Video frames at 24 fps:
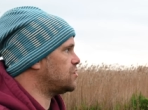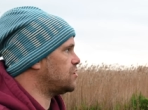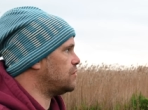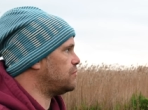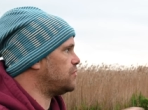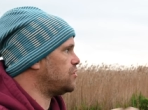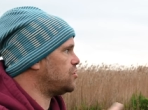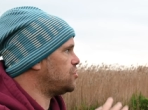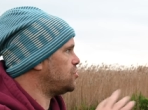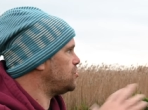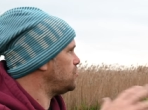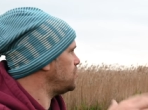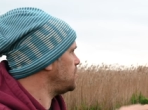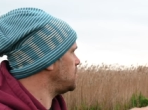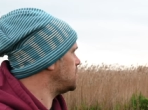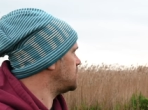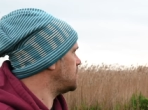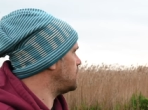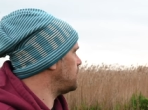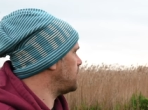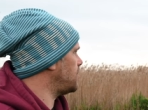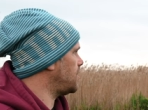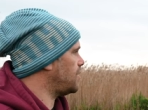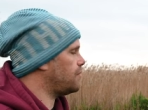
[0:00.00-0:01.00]
so I've been shooting
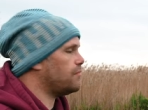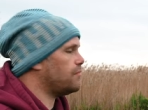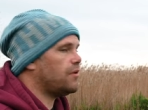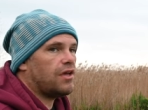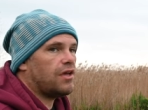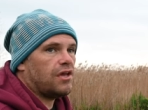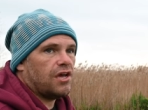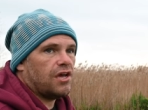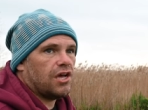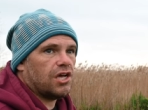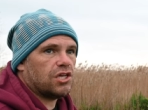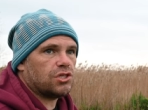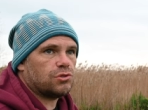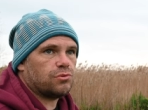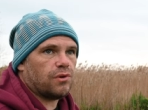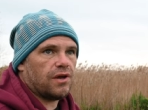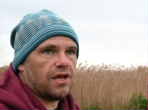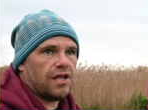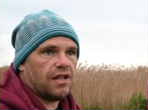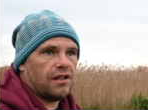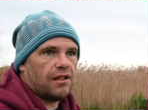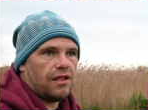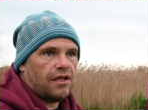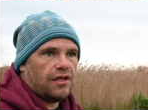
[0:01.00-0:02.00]
some of them as
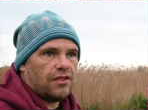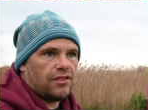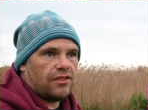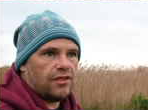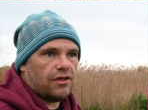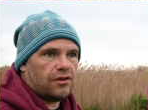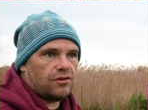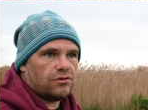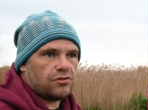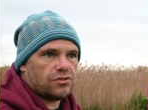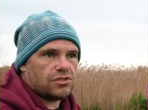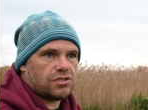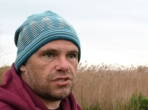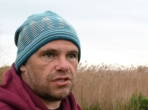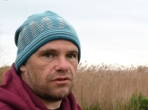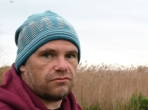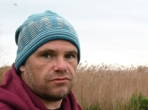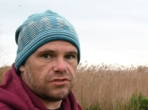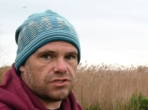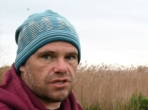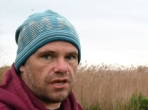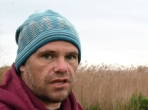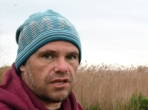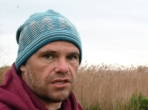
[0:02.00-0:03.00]
well. Those, the
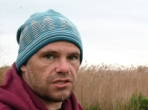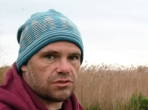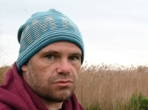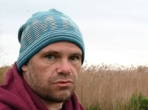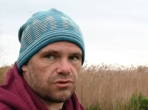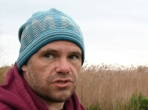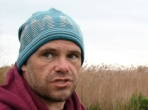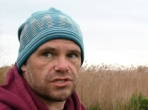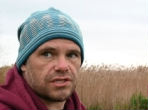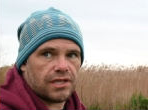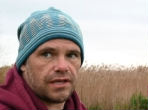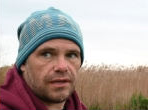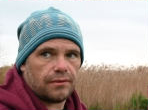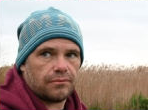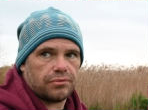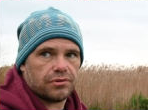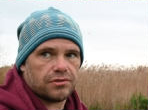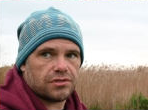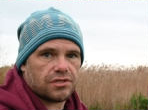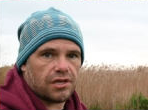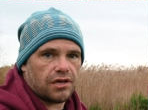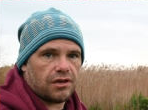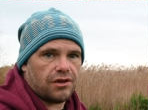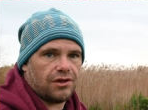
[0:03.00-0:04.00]
rosellas were asleep,
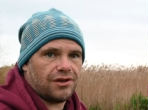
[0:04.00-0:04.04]
so